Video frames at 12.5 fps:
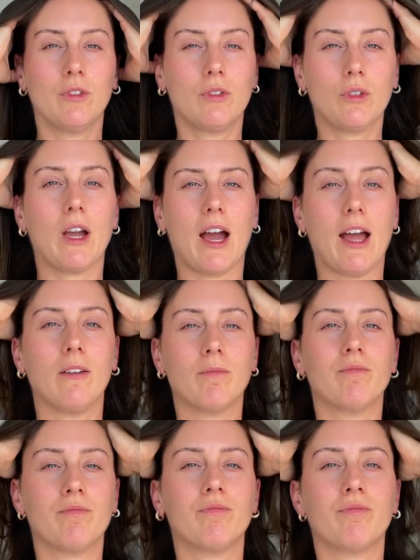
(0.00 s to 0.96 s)
Okay,
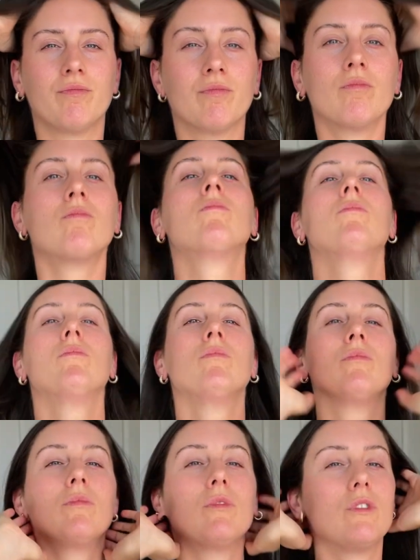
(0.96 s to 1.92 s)

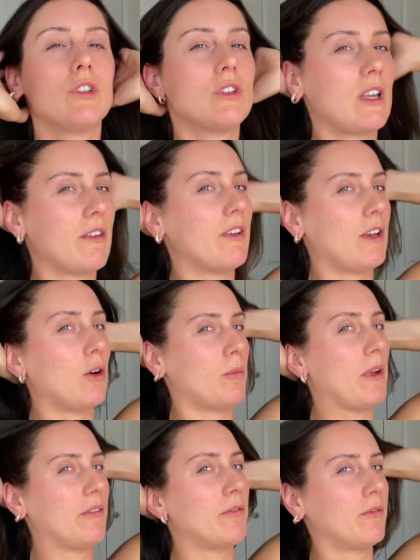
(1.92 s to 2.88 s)
just give it a little
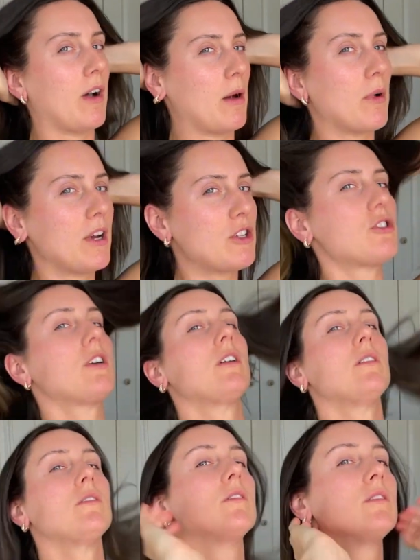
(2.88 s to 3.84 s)
bit of vibration,